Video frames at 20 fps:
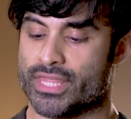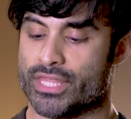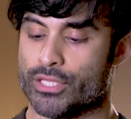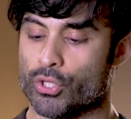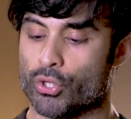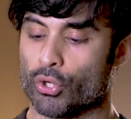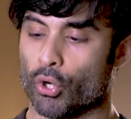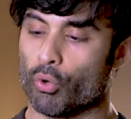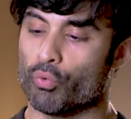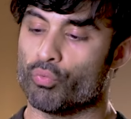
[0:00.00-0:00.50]

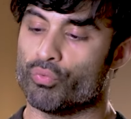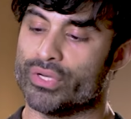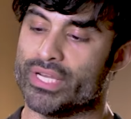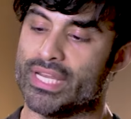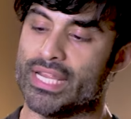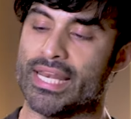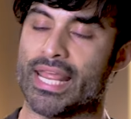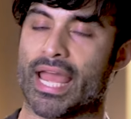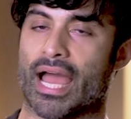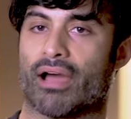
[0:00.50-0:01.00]
You don't
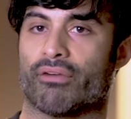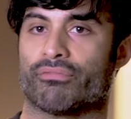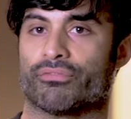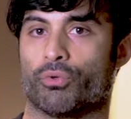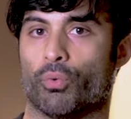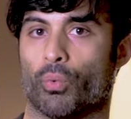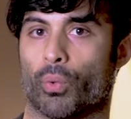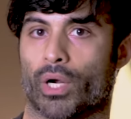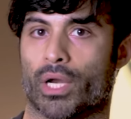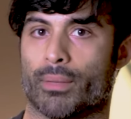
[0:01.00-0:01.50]
really have
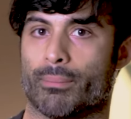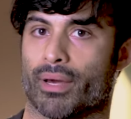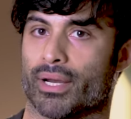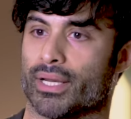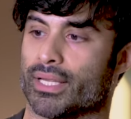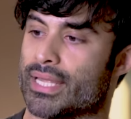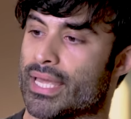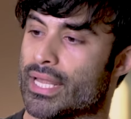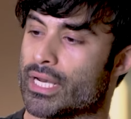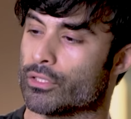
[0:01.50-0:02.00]
to worry about
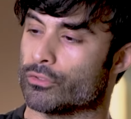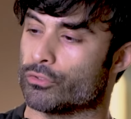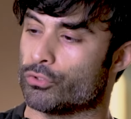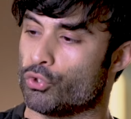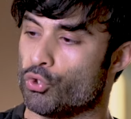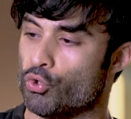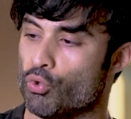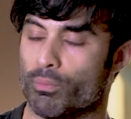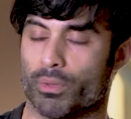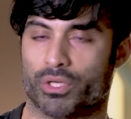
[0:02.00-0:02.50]
it getting
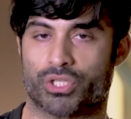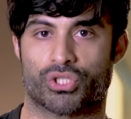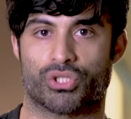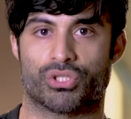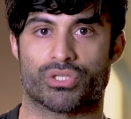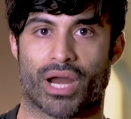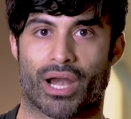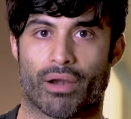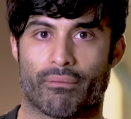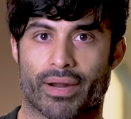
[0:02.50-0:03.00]
too
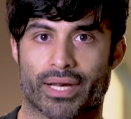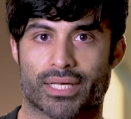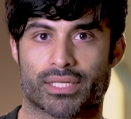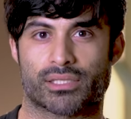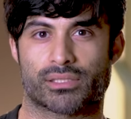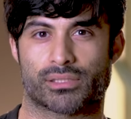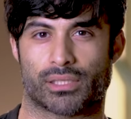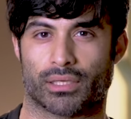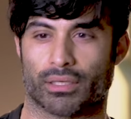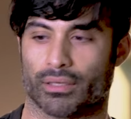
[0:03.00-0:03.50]
much direct
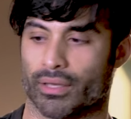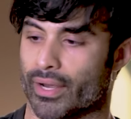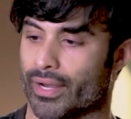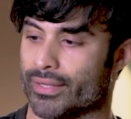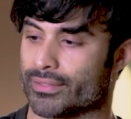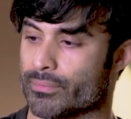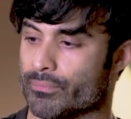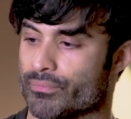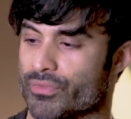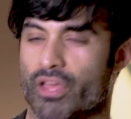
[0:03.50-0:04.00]

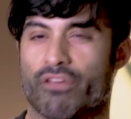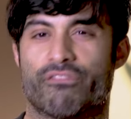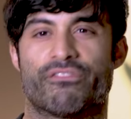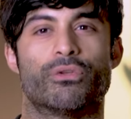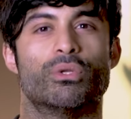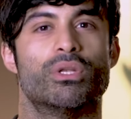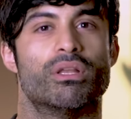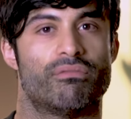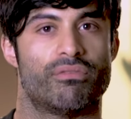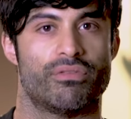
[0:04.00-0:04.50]
sunlight
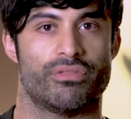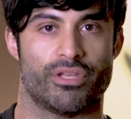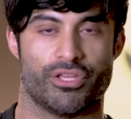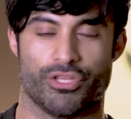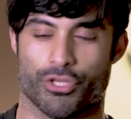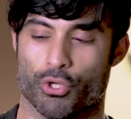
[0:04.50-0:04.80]
if you live in the